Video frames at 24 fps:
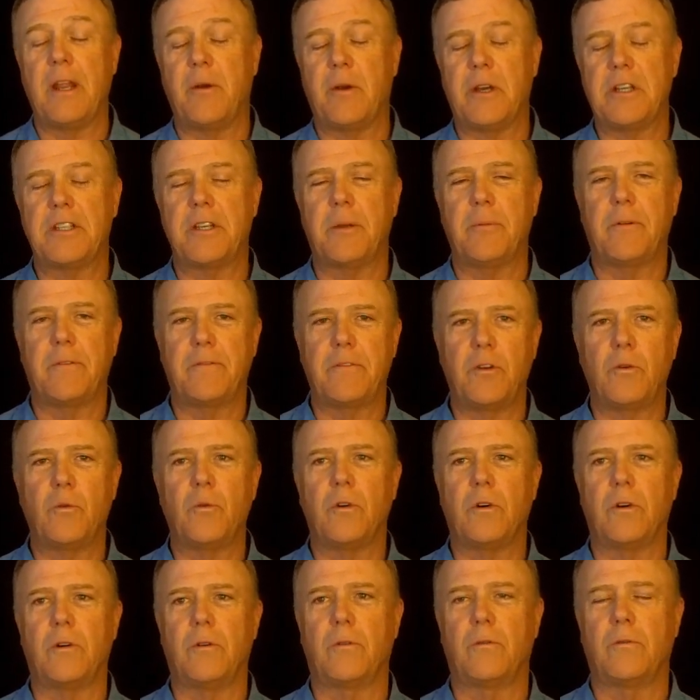But anyway, some of
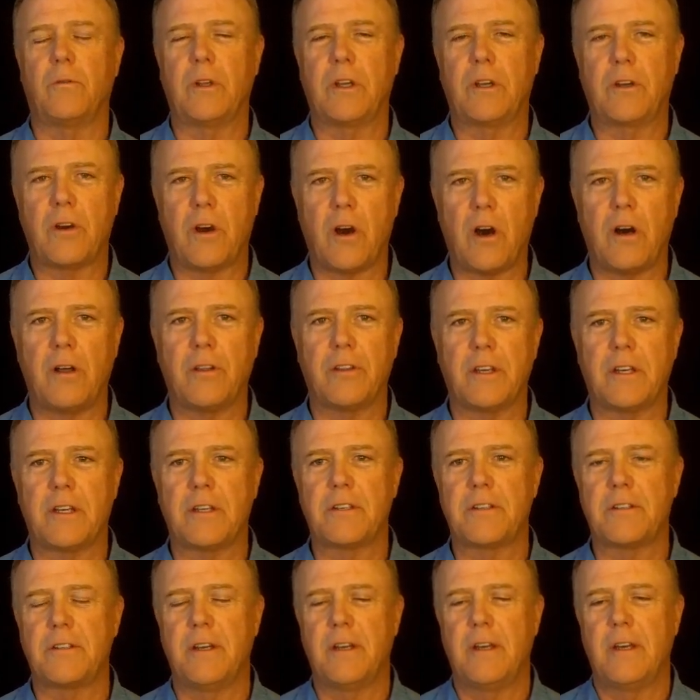you will recall
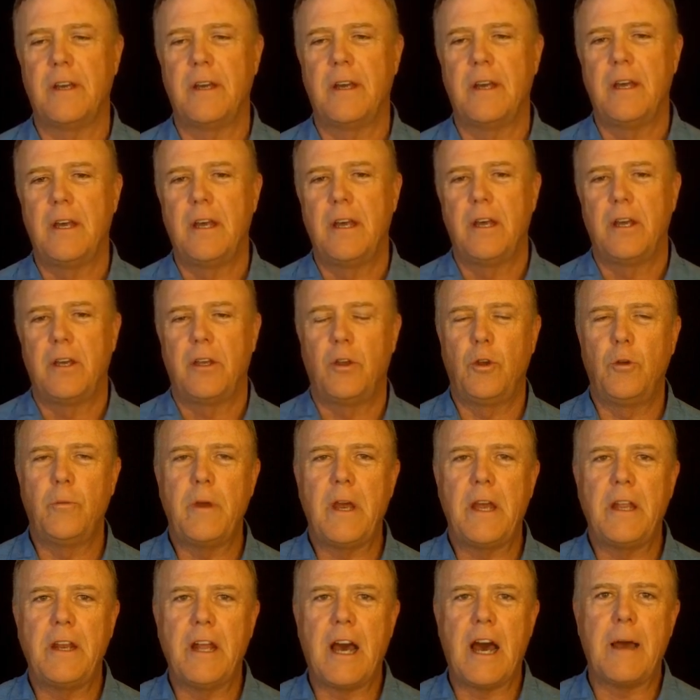this.
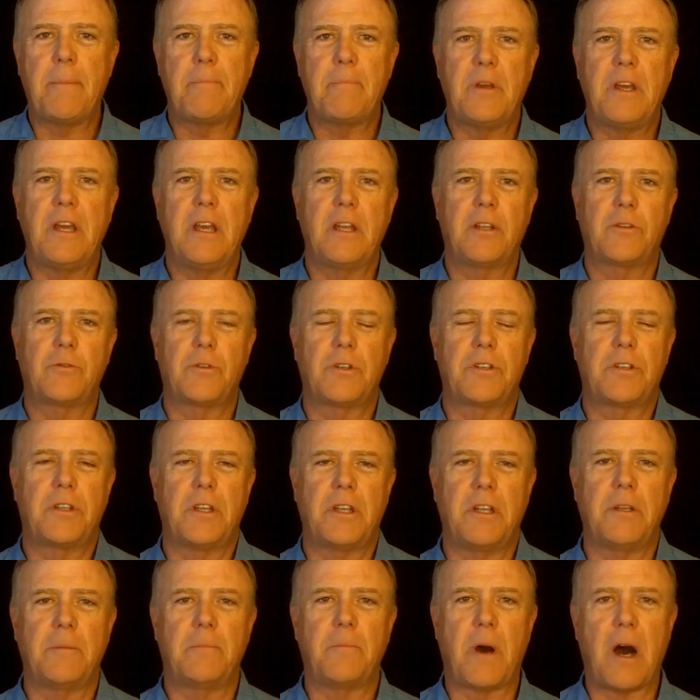You may not be
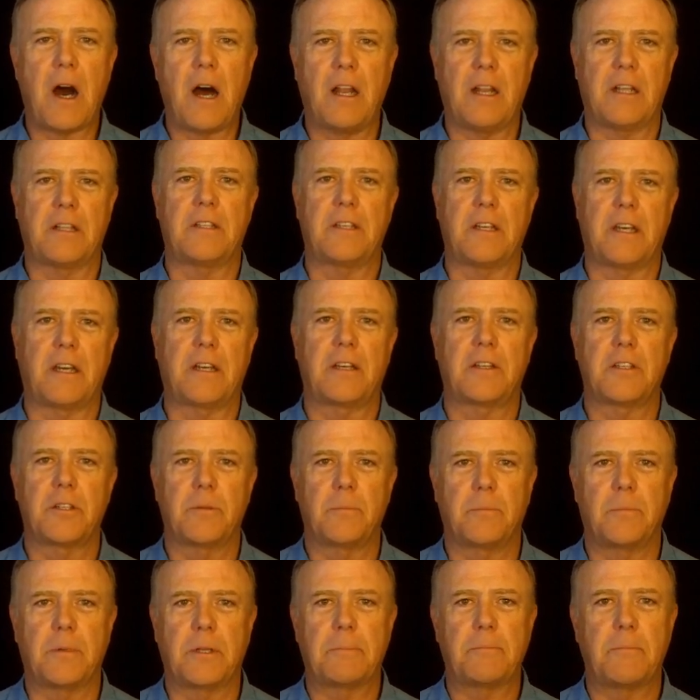interested in
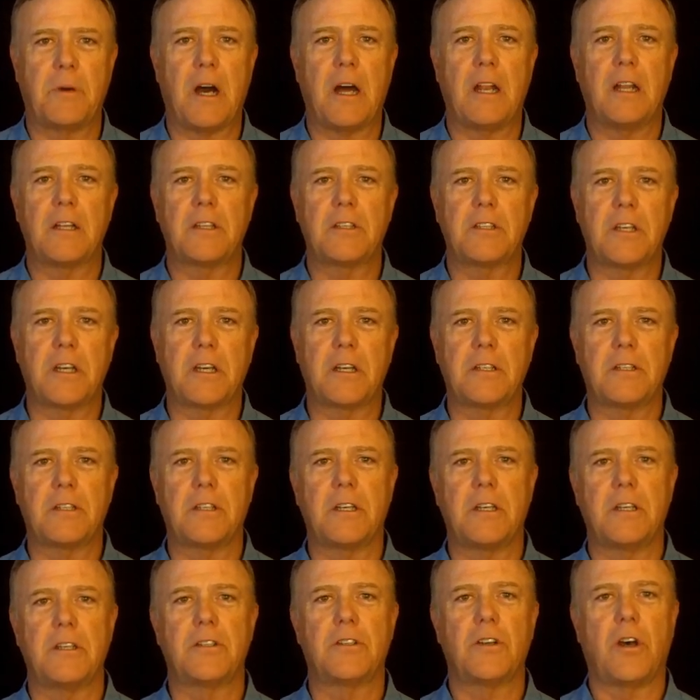politics, but
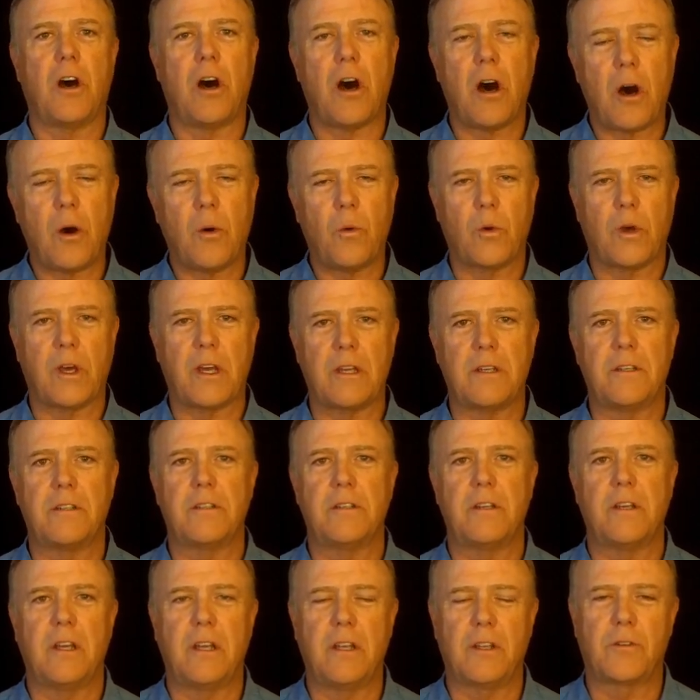politics is
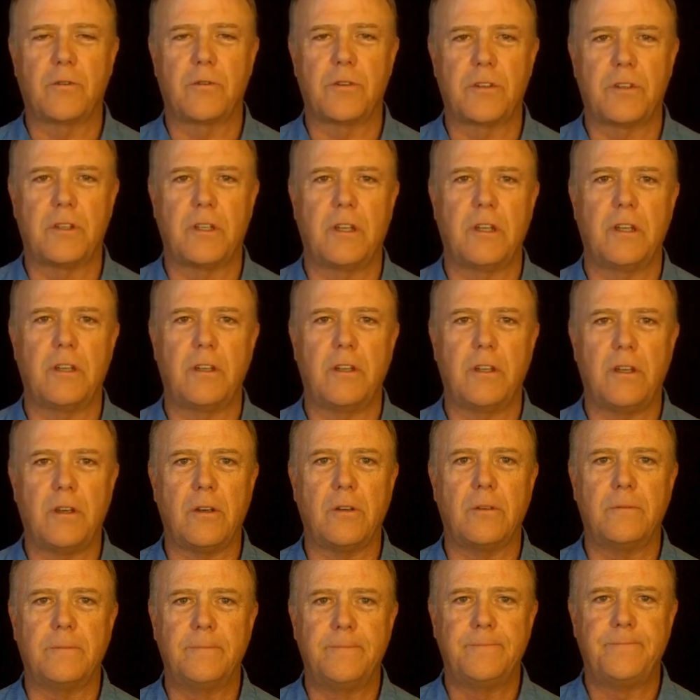always interested in
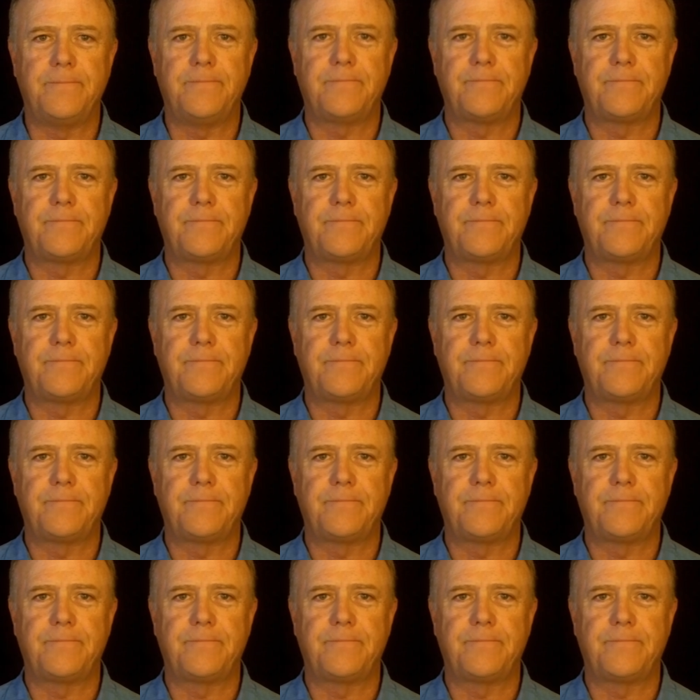you.